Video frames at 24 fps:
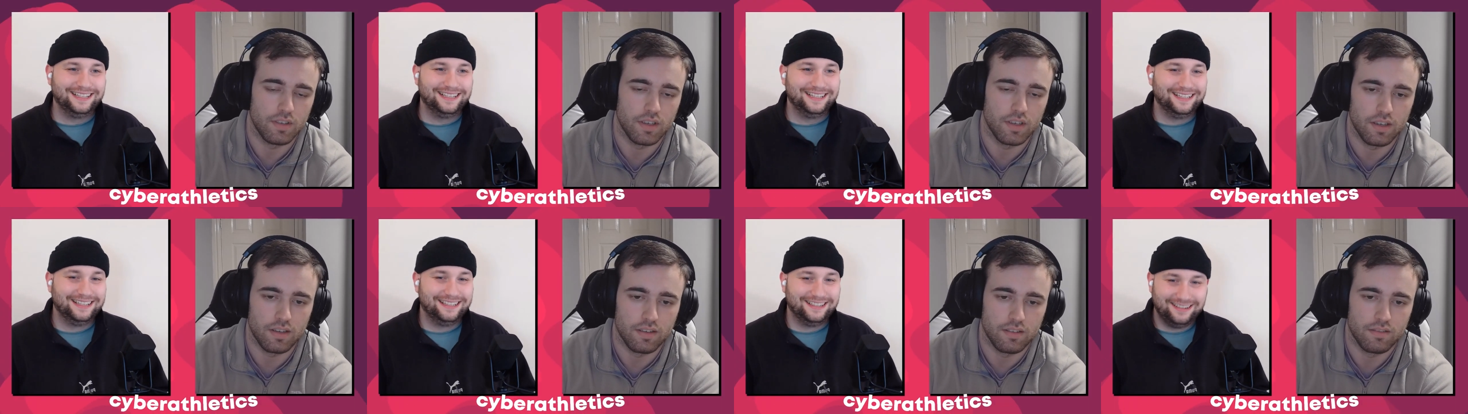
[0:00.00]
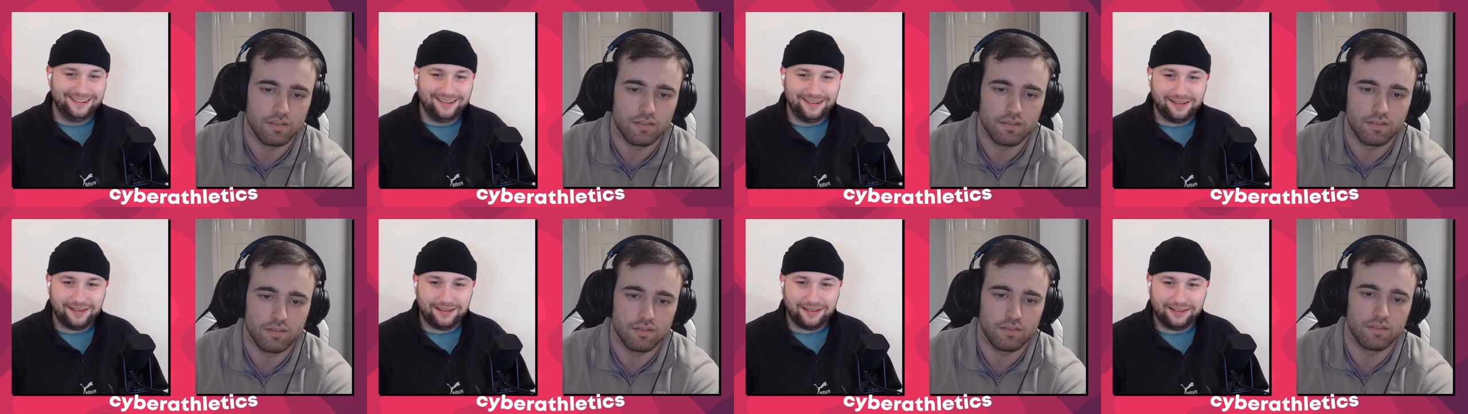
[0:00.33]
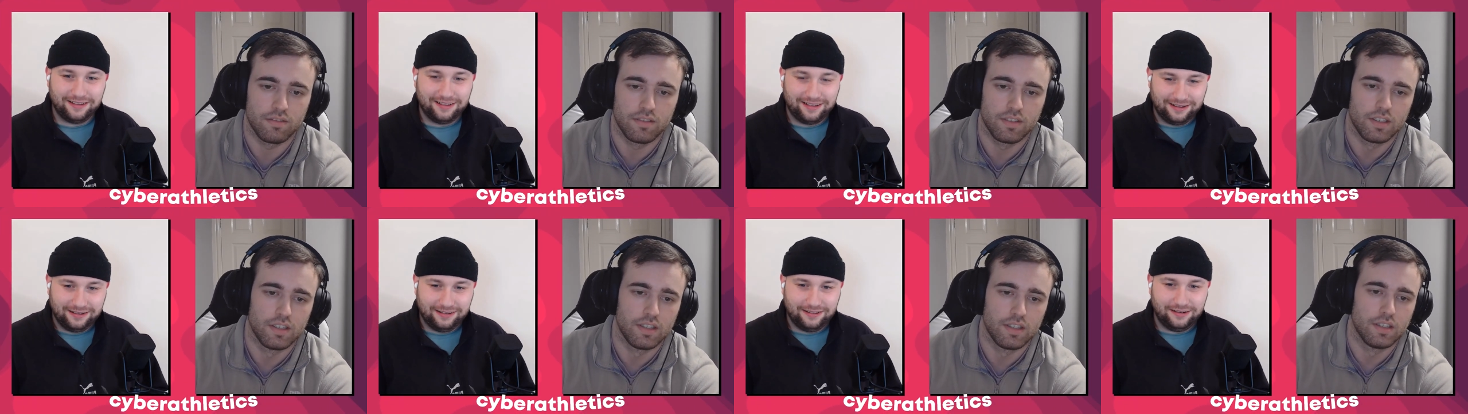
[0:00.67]
Speaker 1: Yeah.
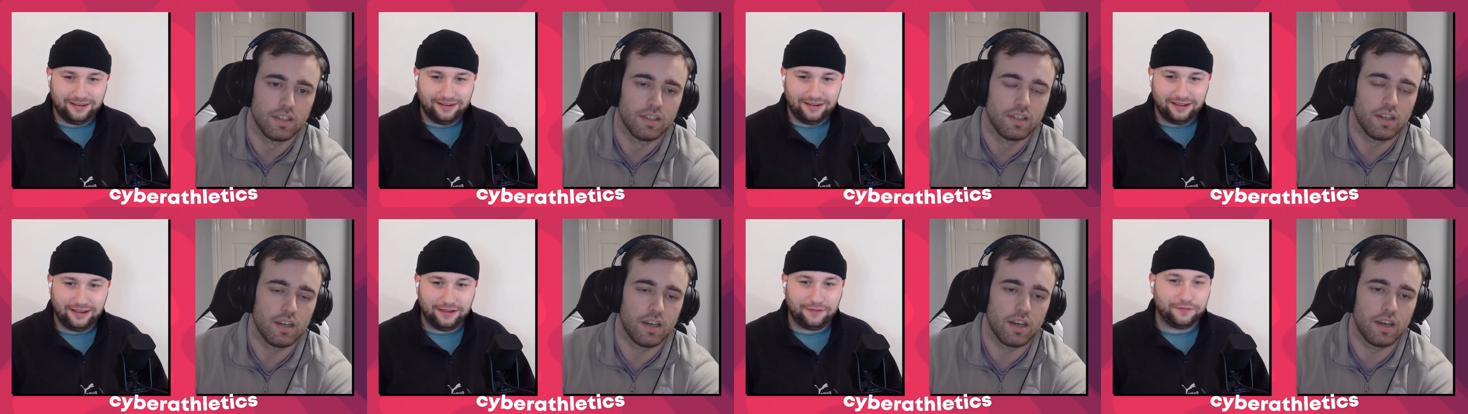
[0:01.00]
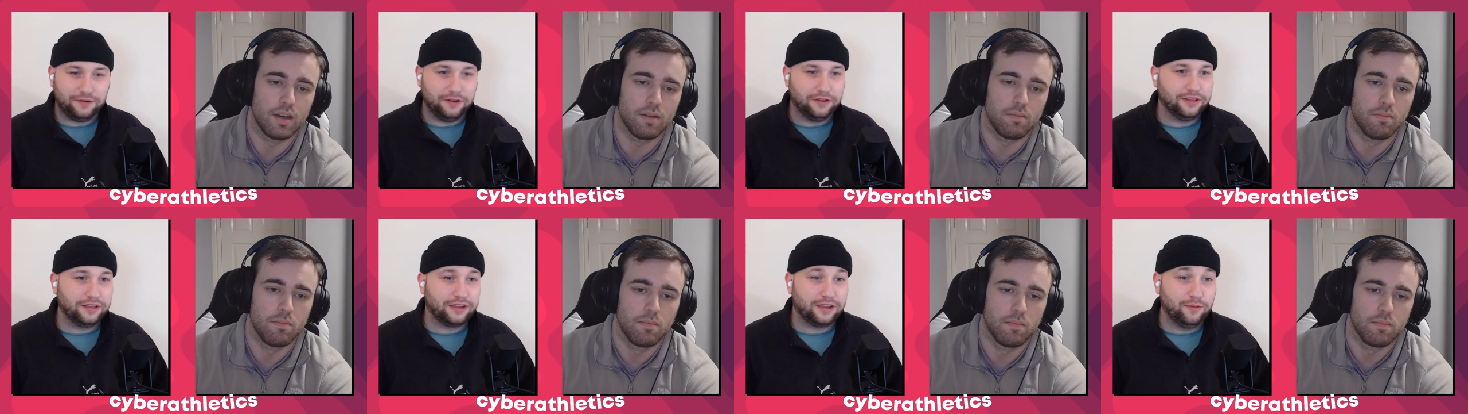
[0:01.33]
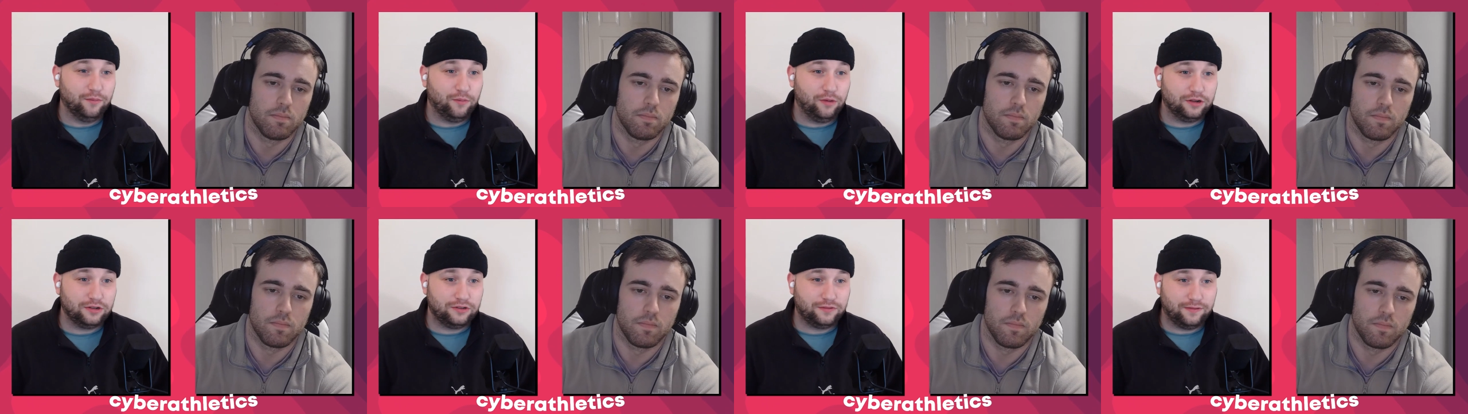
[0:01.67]
If not, um,
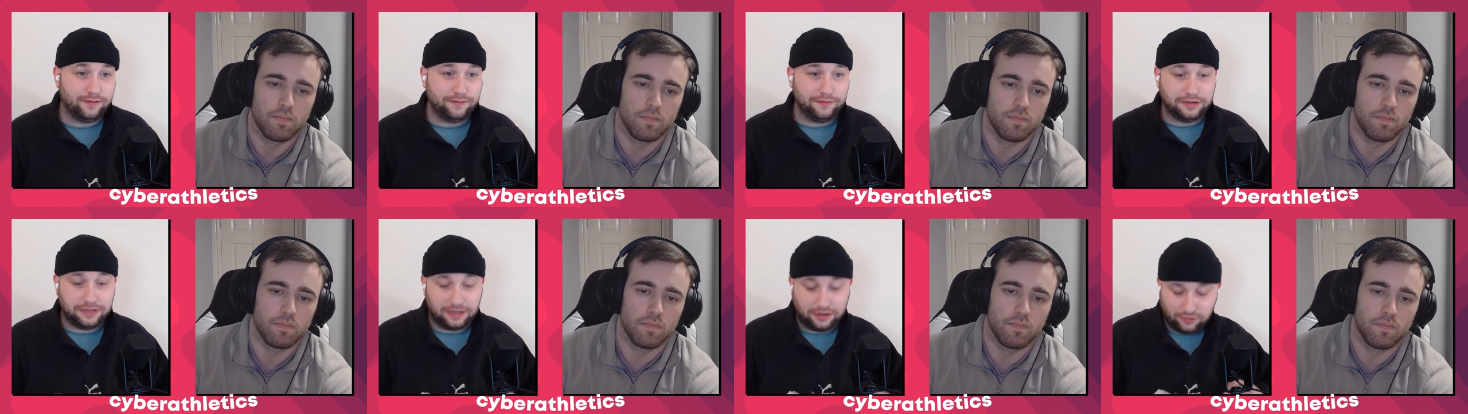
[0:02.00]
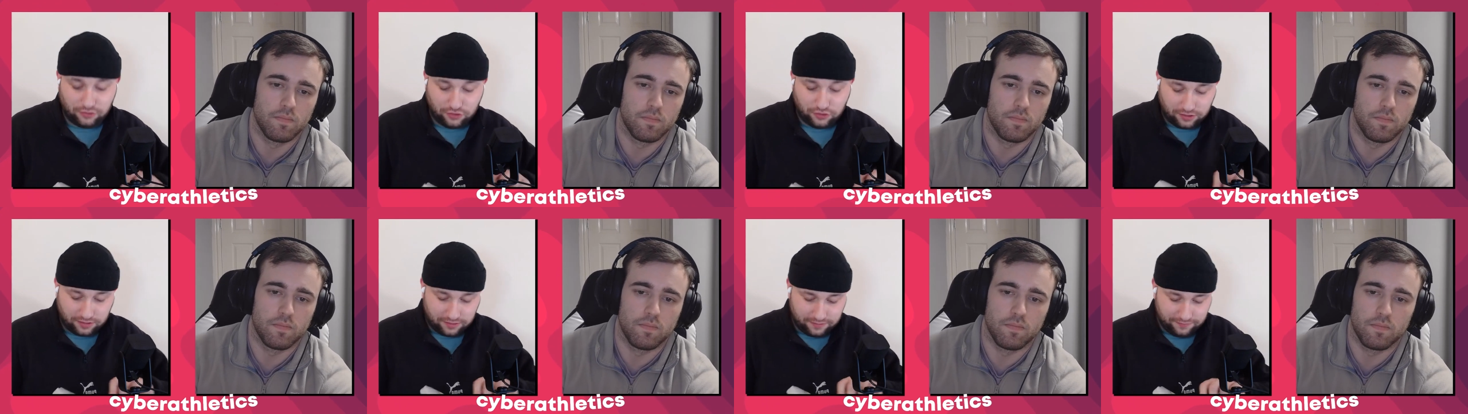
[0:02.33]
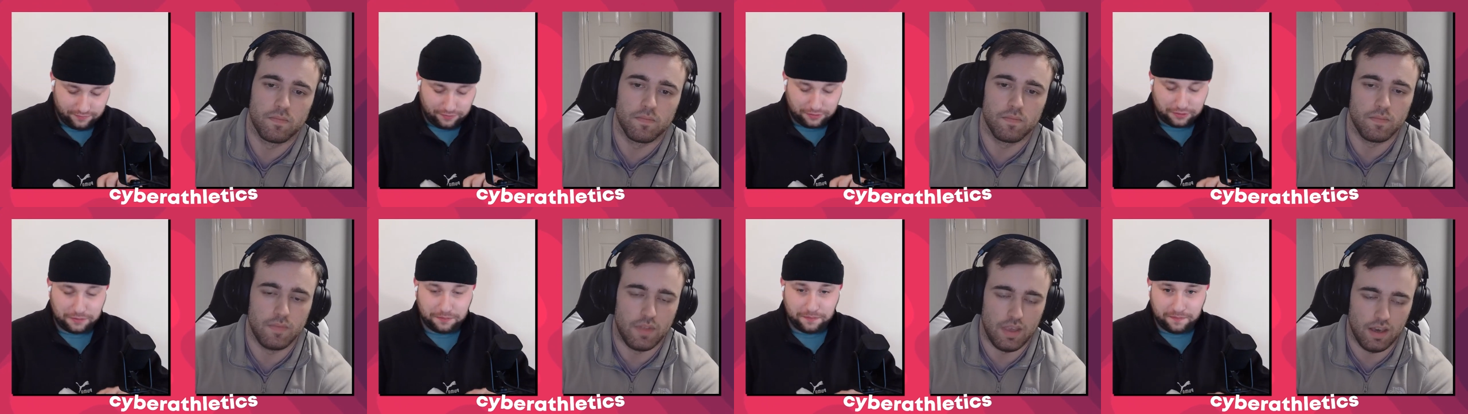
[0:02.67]
they can watch for retention.
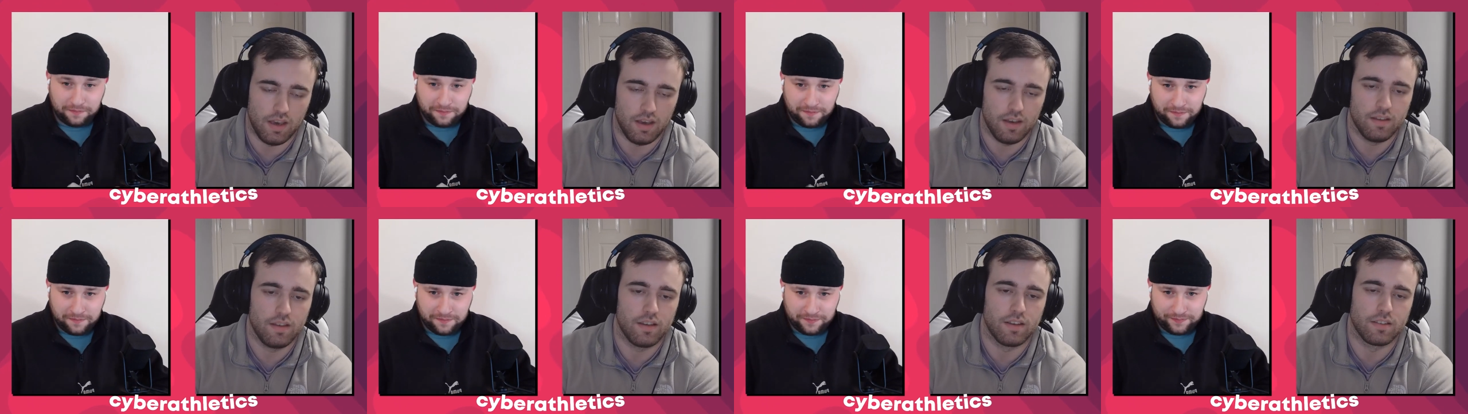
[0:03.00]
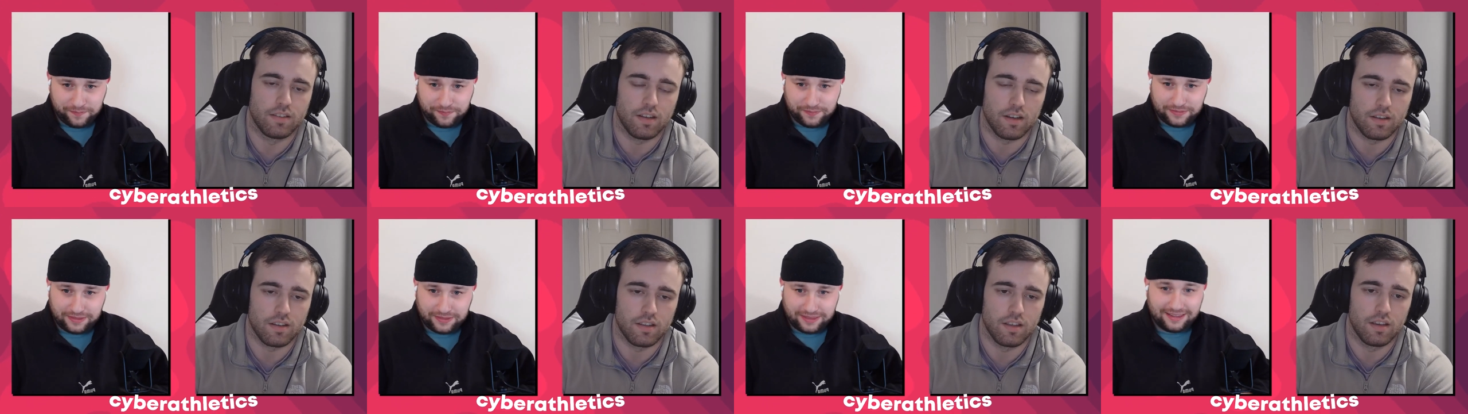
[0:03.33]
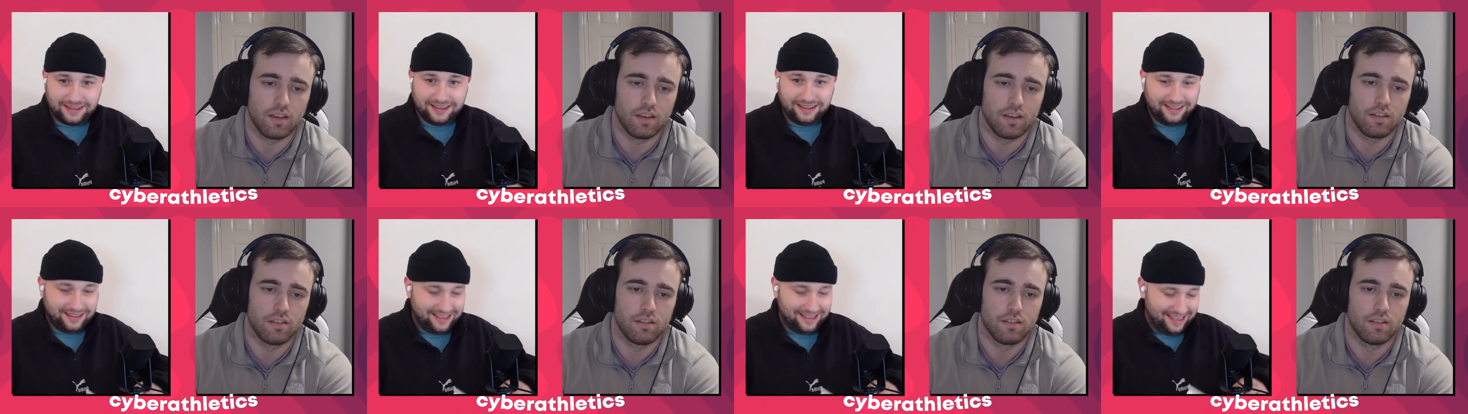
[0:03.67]
Fuck them. Yeah, exactly.